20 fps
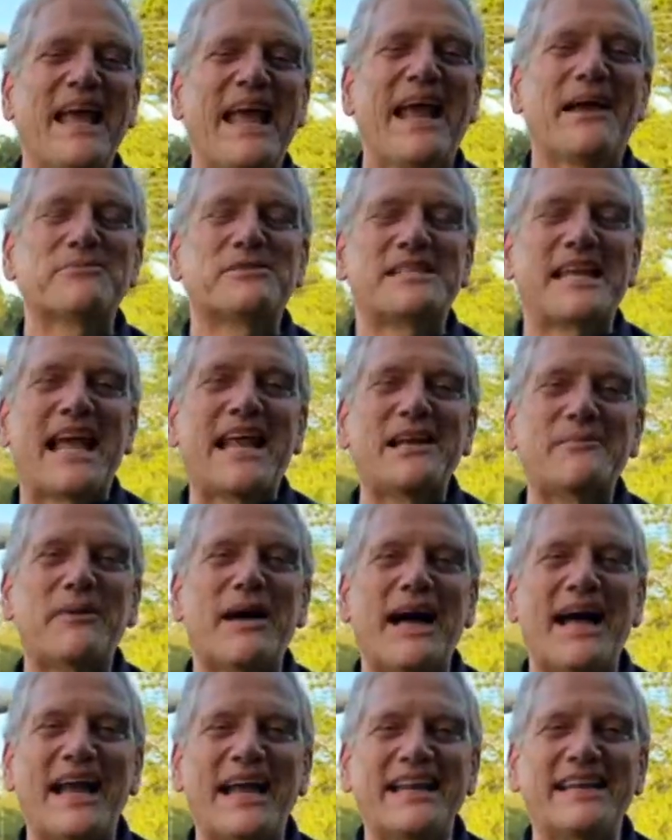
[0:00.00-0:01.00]
Hey, I'm standing
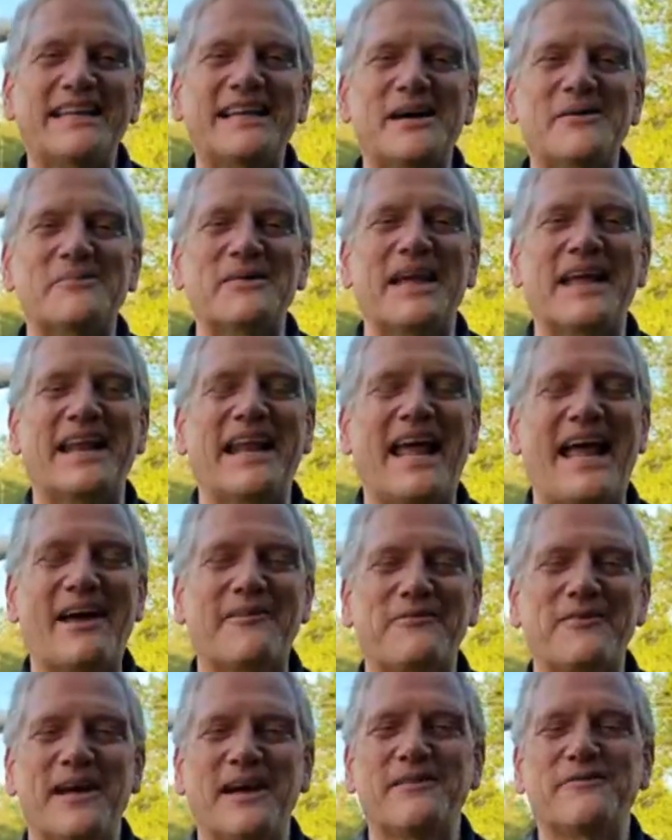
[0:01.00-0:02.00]
behind
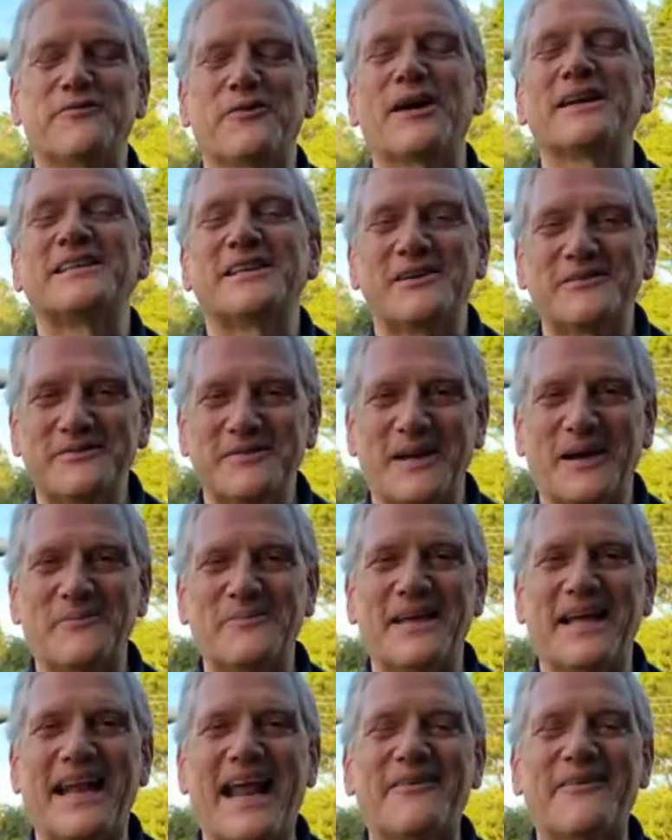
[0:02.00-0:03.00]
in front of
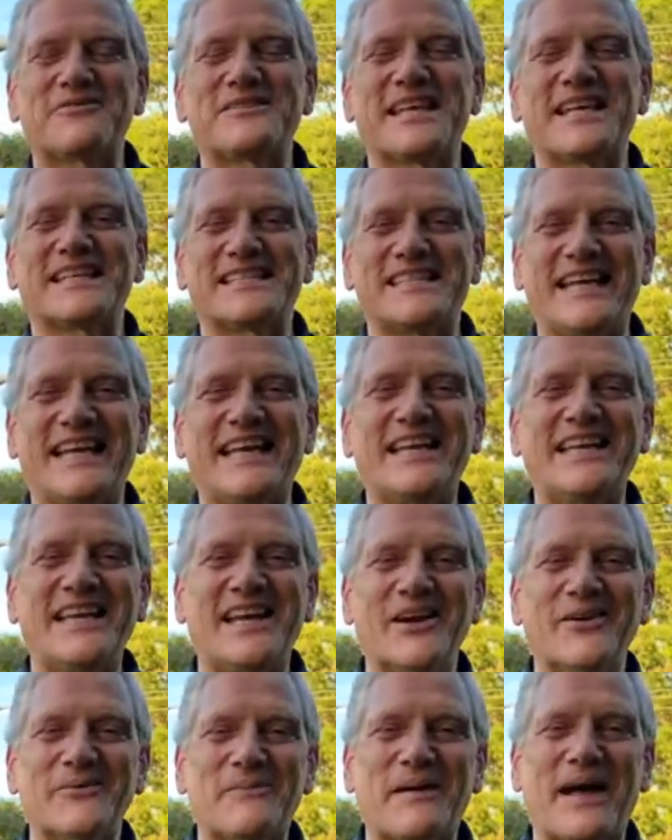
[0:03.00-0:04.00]
an F-16
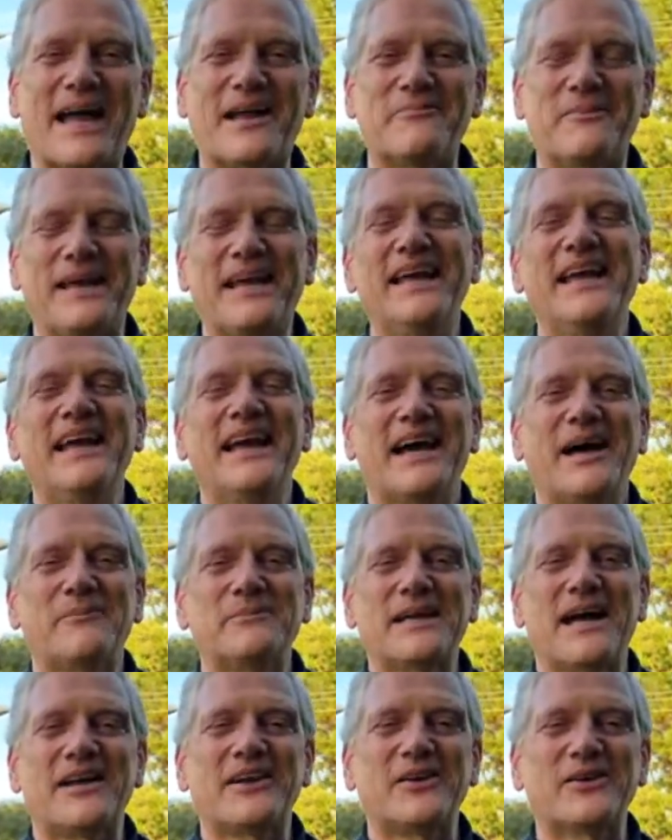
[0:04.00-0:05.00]
here behind me. I'm
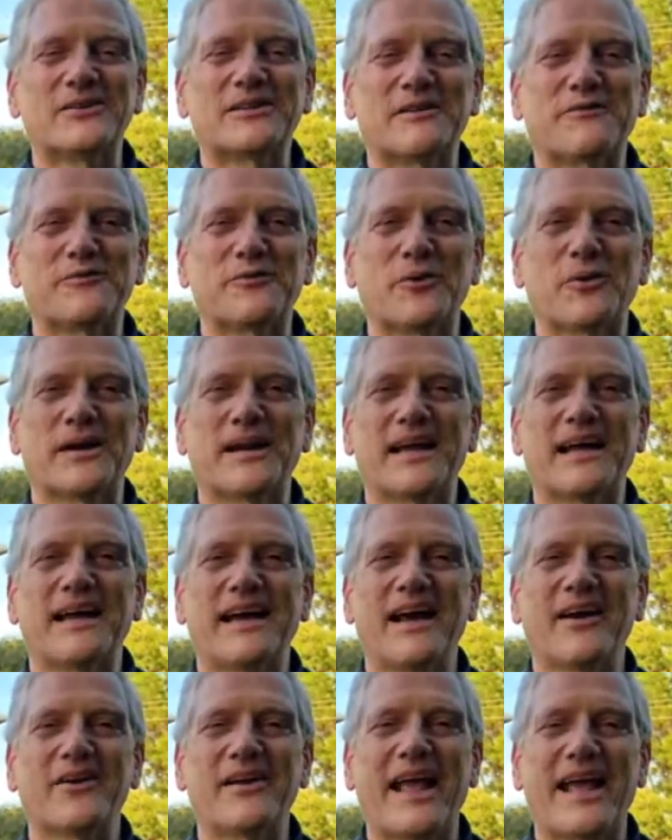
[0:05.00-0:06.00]
down here at the Florida
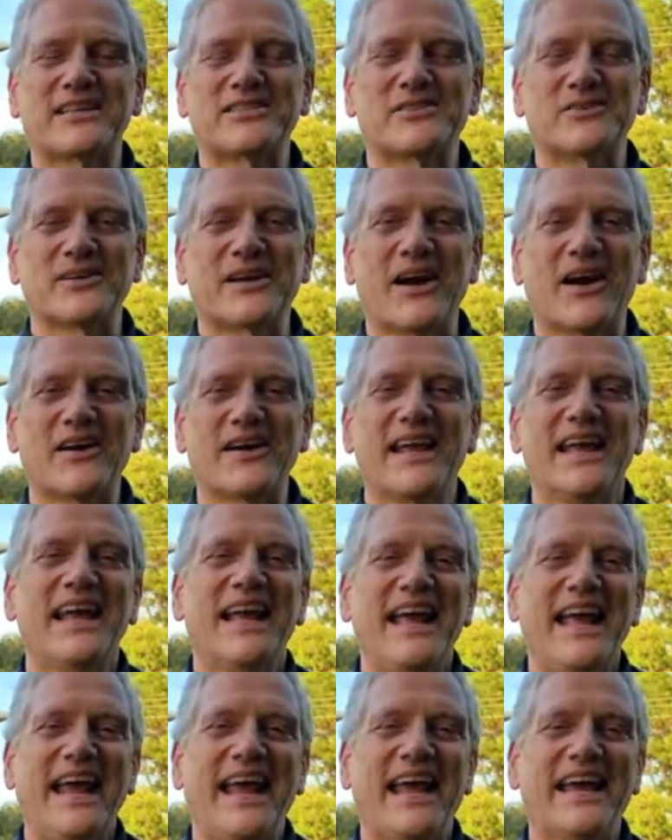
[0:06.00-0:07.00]
Air National Guard.
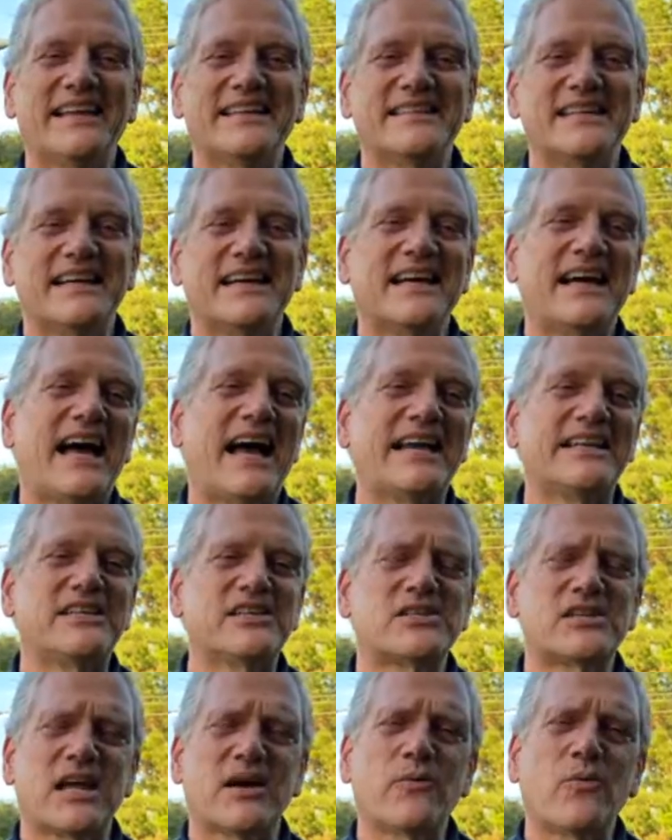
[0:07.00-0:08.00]
And I
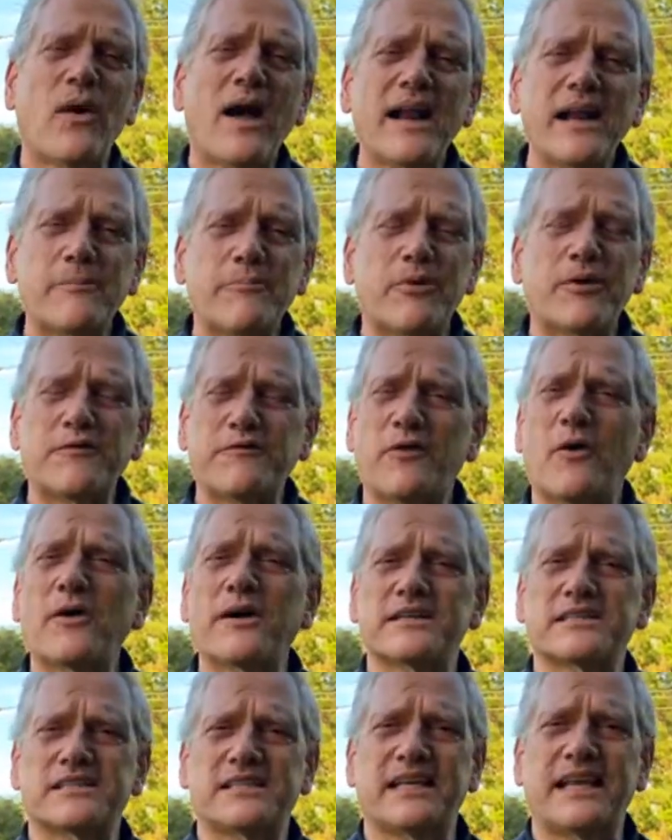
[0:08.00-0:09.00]
just wanted to put
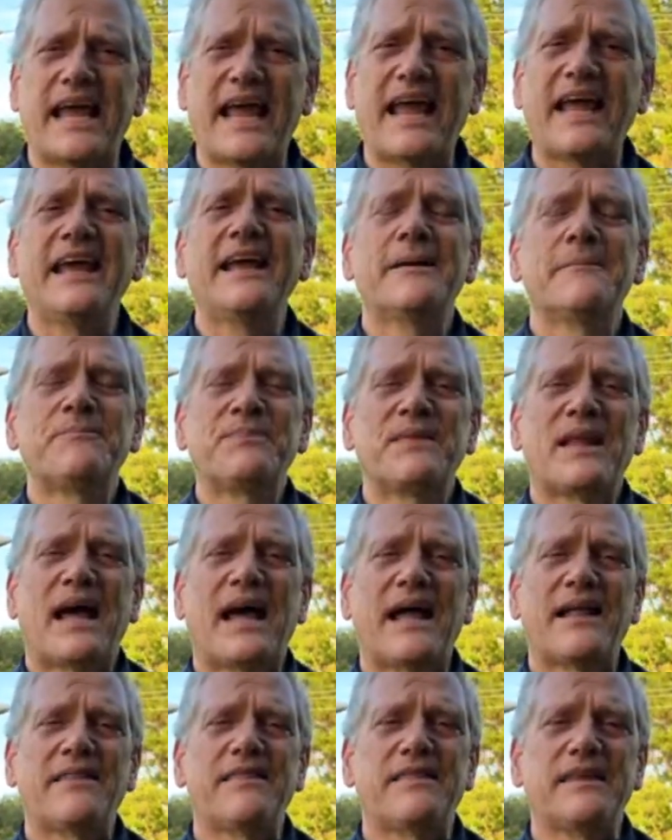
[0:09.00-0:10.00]
focus today
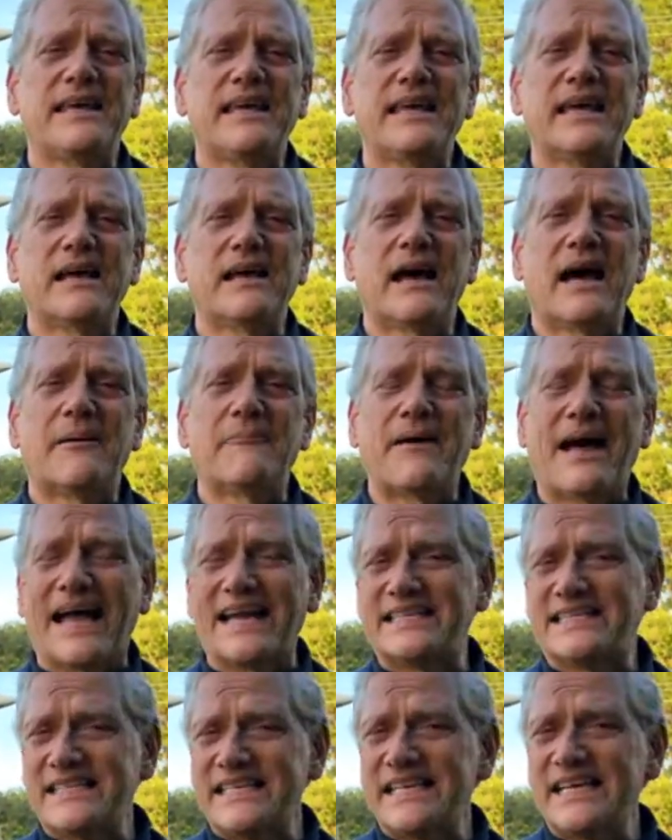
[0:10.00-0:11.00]
on the
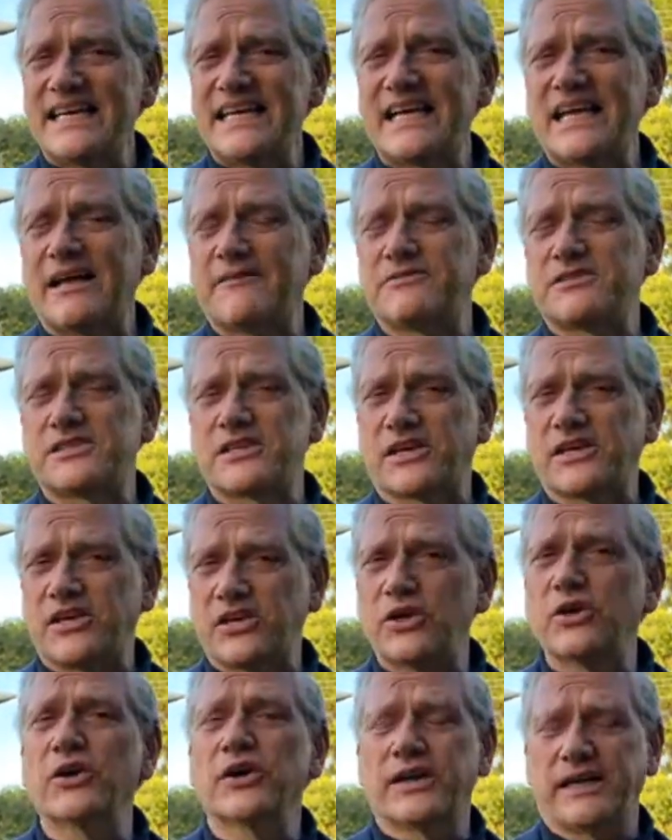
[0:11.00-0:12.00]
idea of
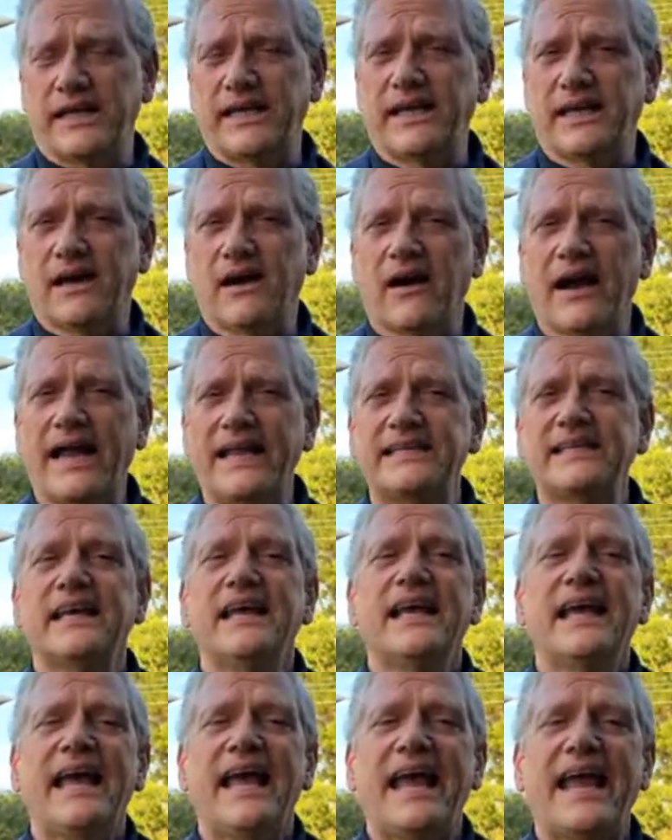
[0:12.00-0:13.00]
security, all right?
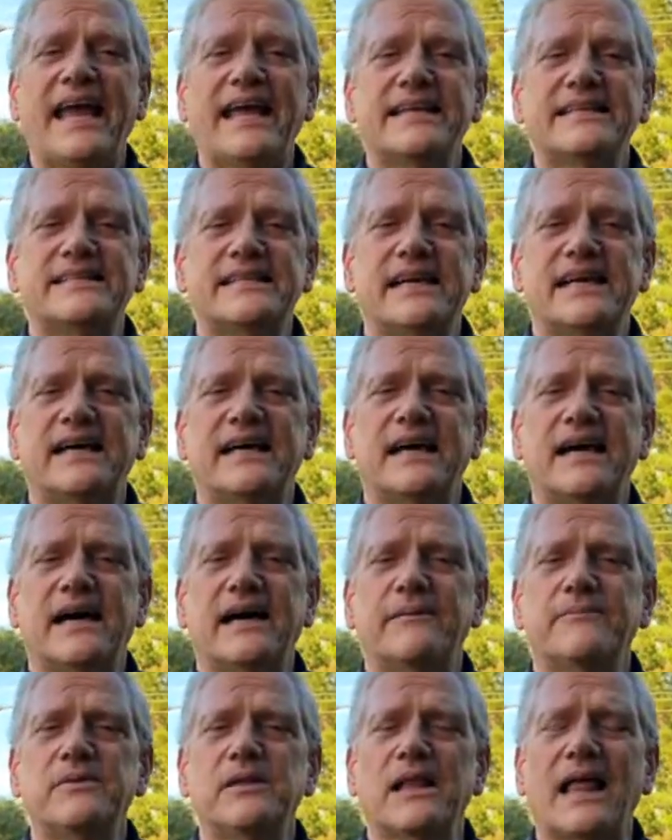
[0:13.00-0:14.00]
And
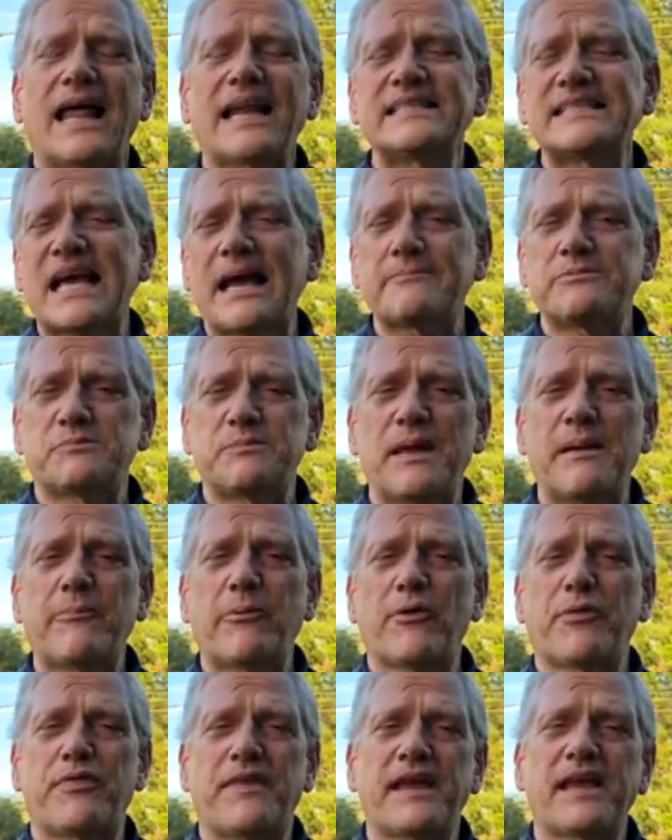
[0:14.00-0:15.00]
a lot of times
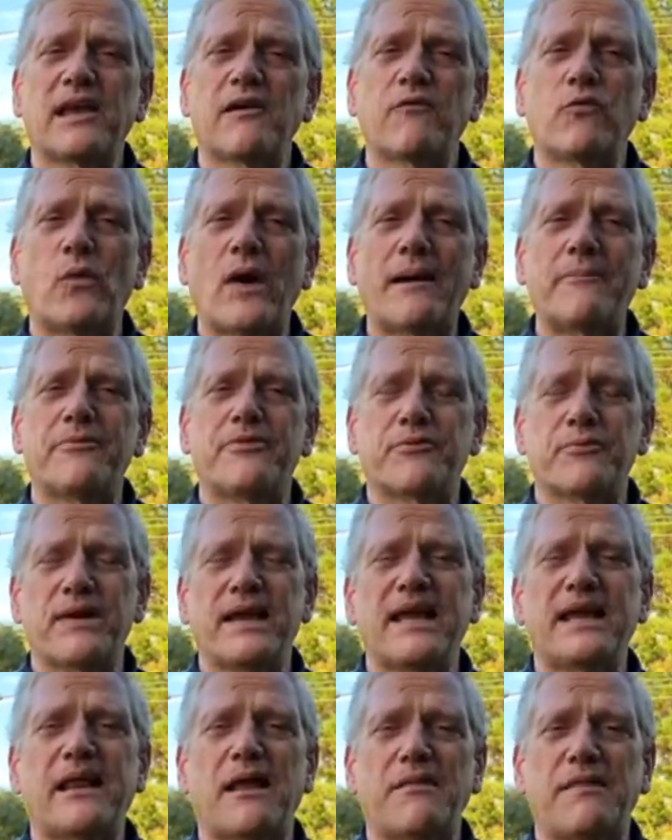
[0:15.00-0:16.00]
people think of
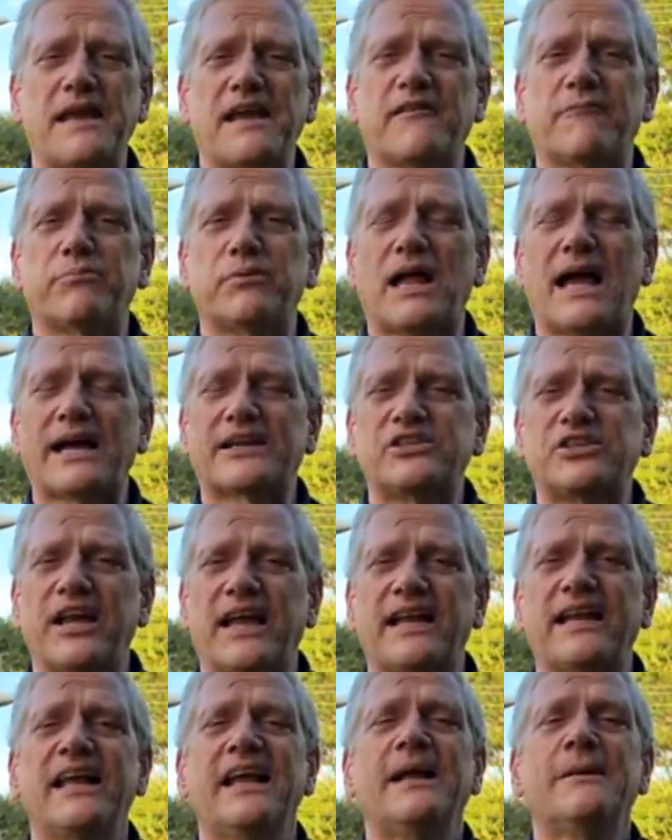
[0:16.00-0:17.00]
Web3 and they think of
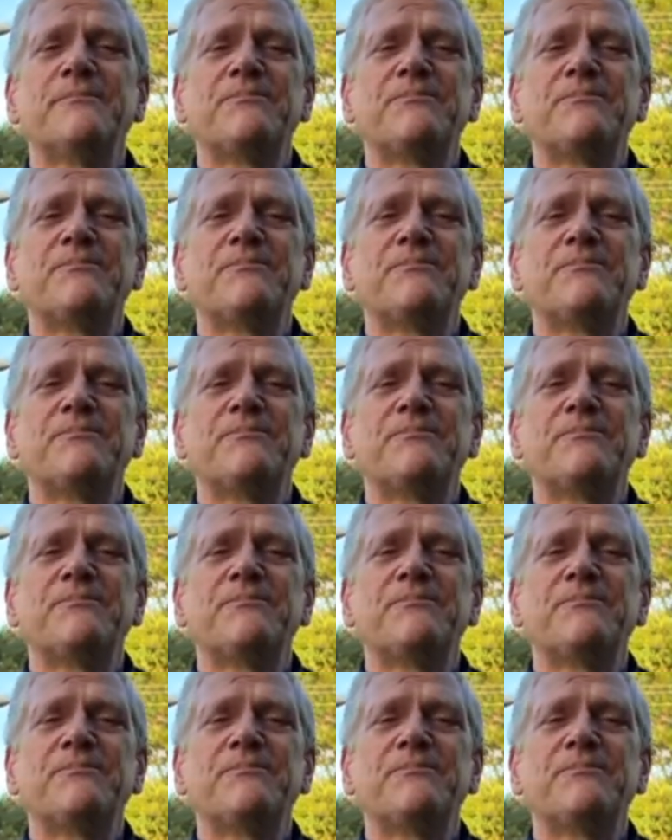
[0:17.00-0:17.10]
blockchain.